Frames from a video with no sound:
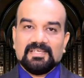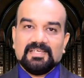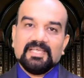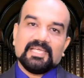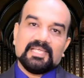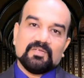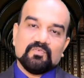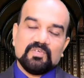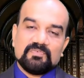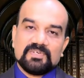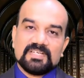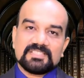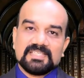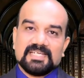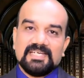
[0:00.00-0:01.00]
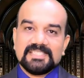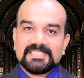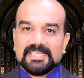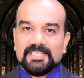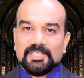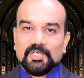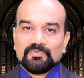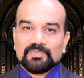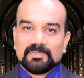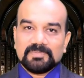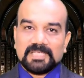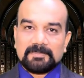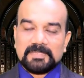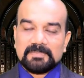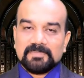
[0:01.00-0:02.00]
Again, Wilfred Stanley signing off from
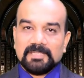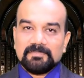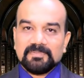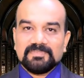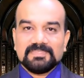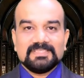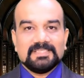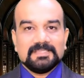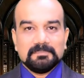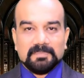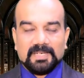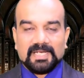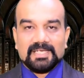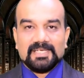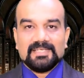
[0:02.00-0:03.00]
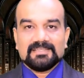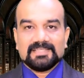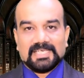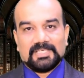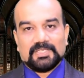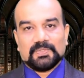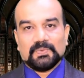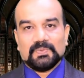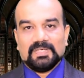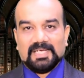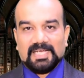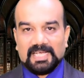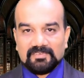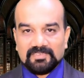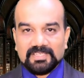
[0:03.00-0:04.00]
Rapid Mind Power. Bye. Thank you.
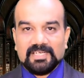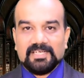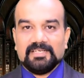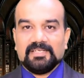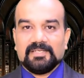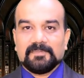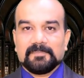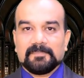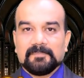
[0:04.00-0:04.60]
Have a great day.